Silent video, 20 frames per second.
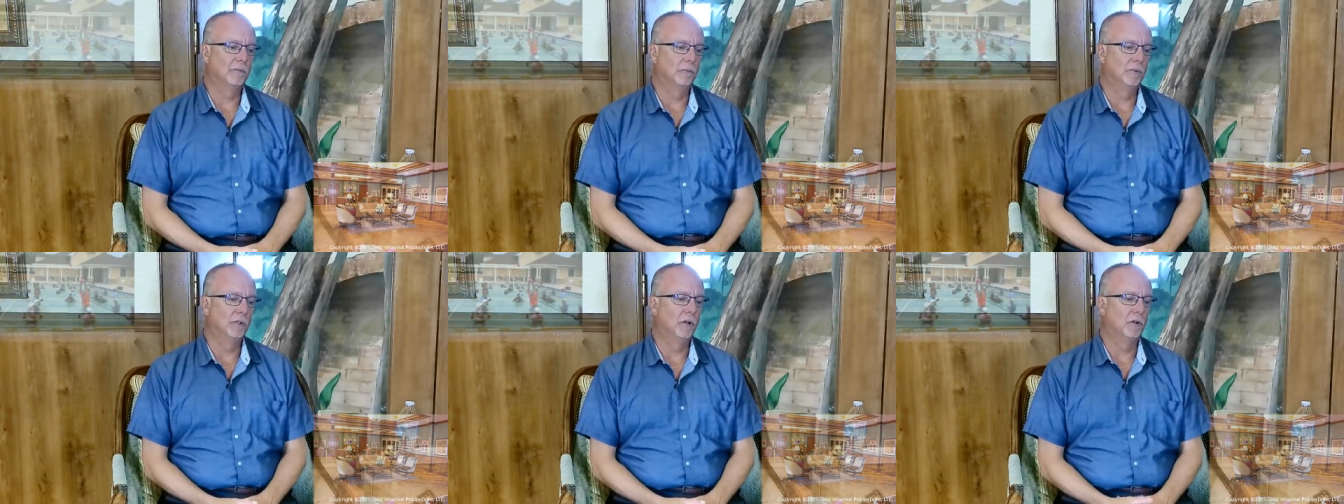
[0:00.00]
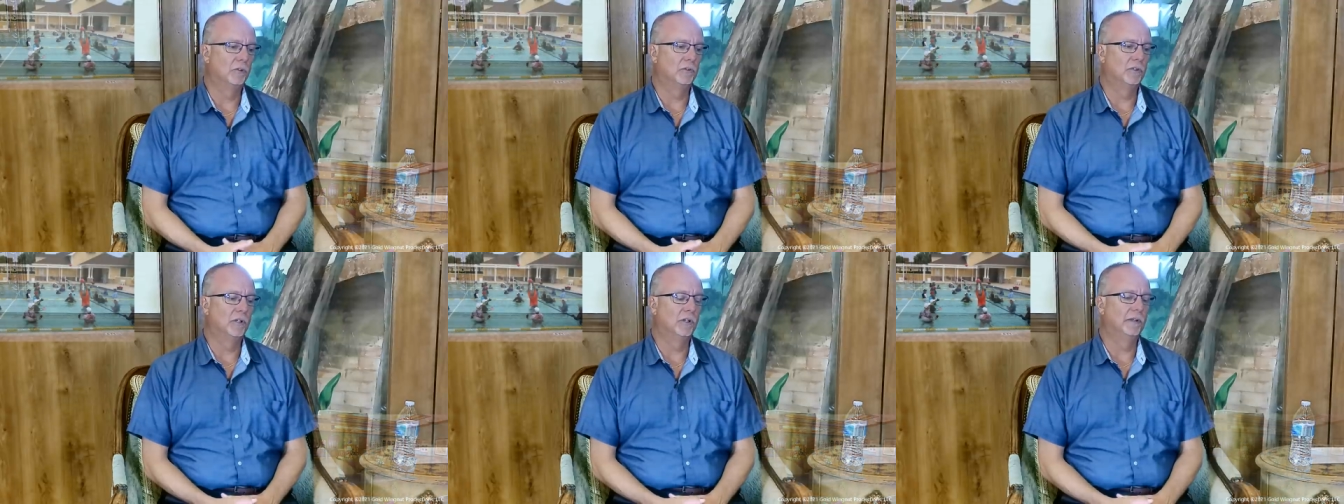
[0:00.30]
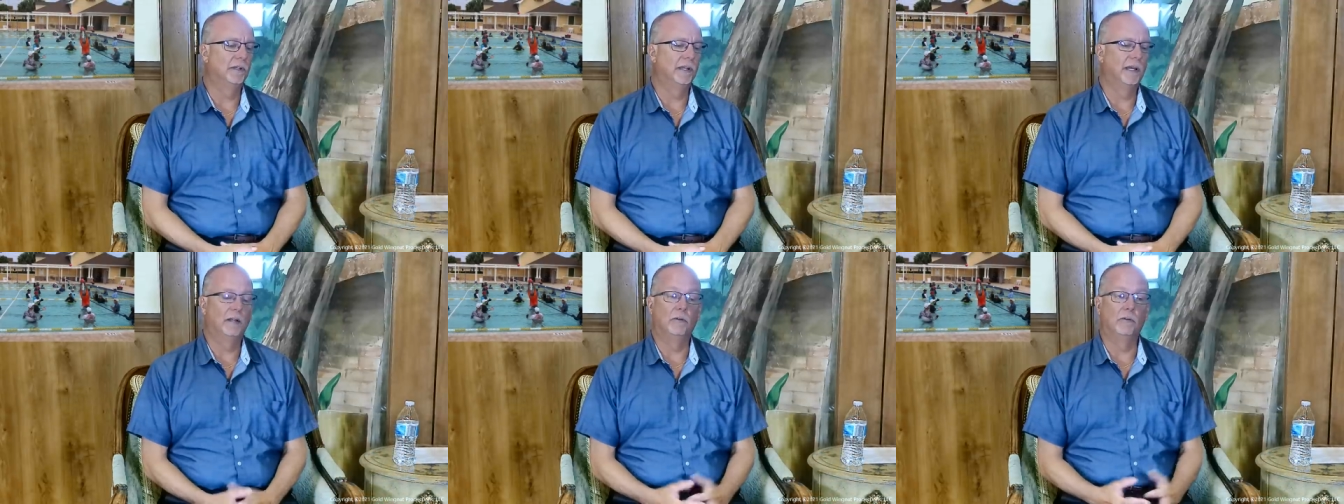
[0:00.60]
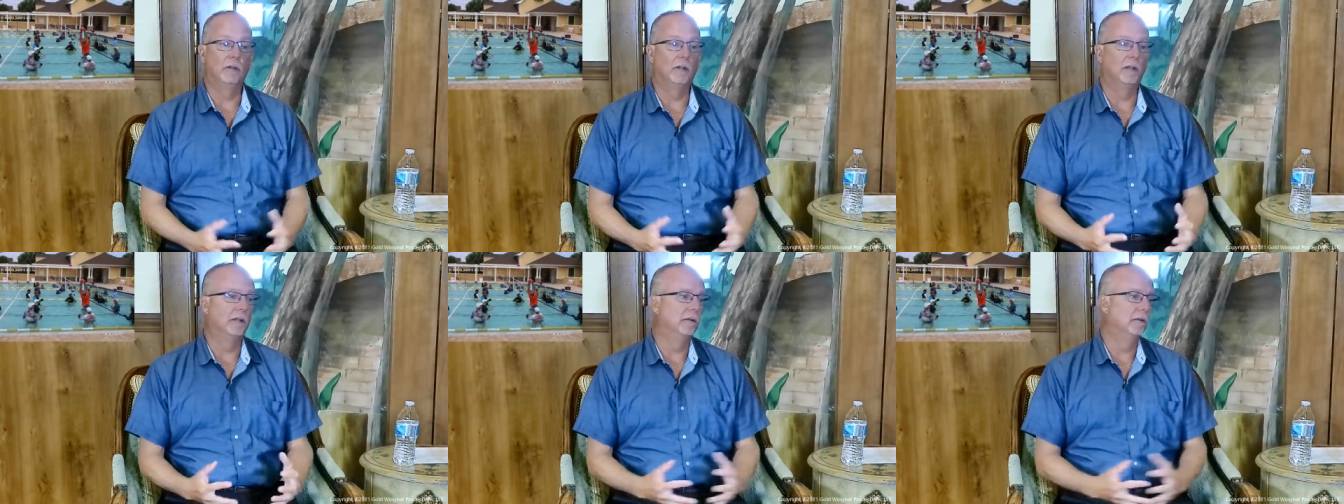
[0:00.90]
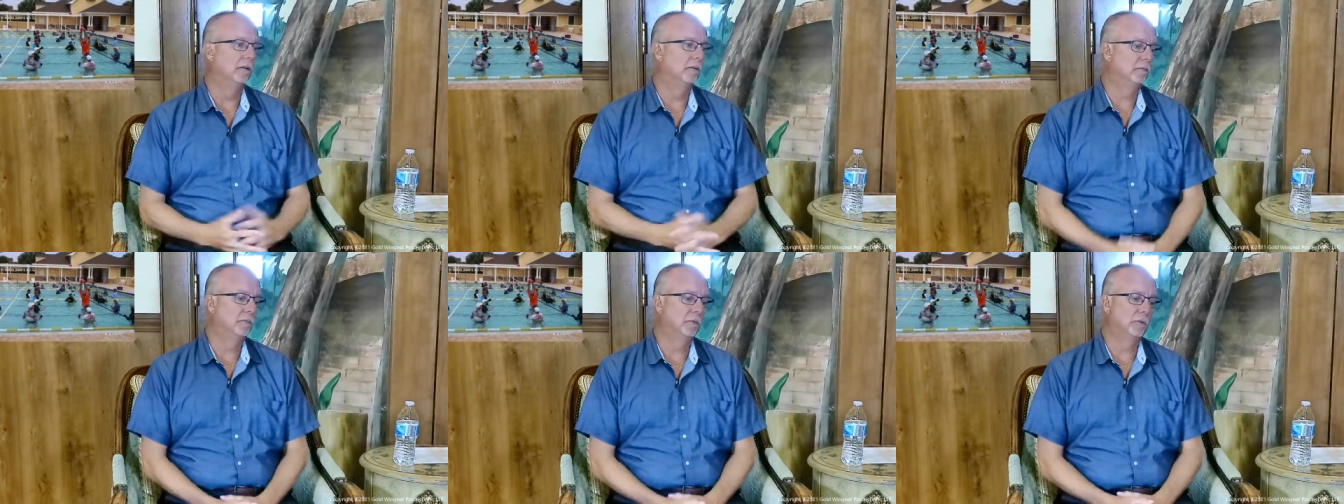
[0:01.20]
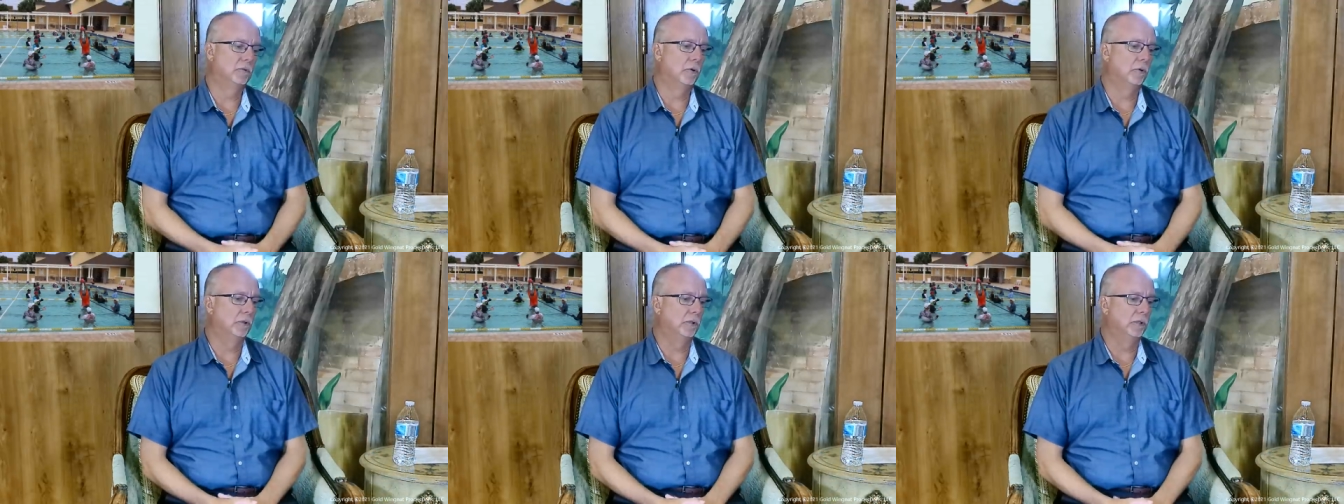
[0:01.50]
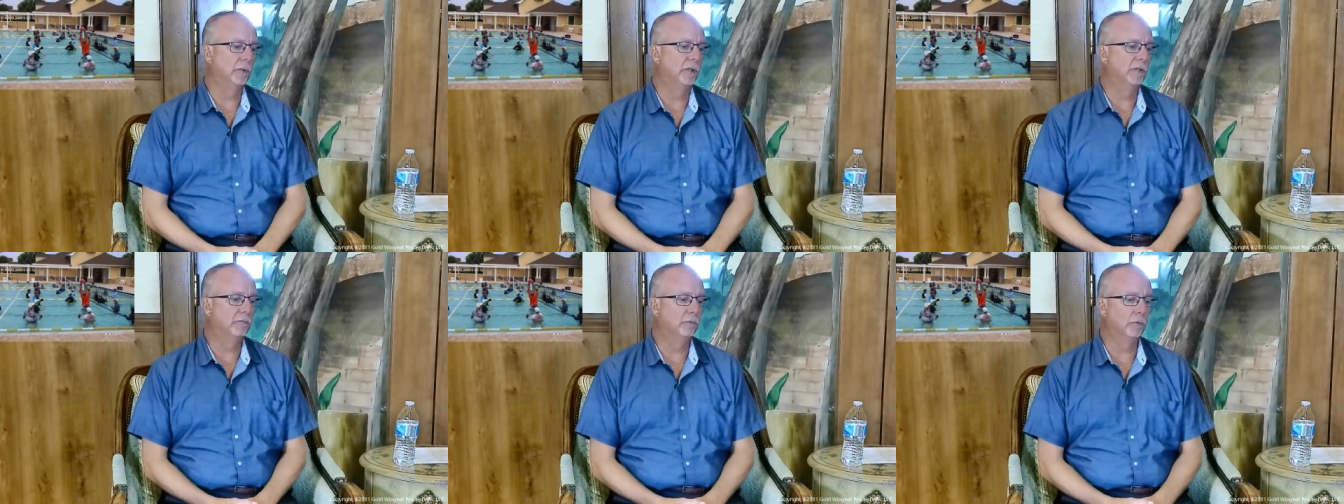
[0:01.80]
we all share in that, and
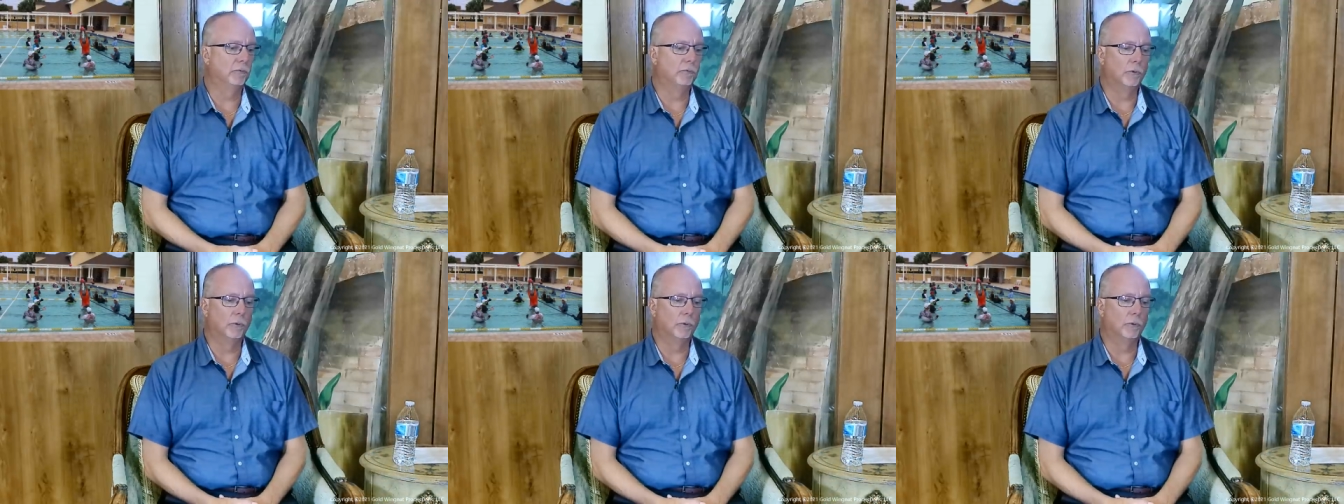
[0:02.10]
totally grateful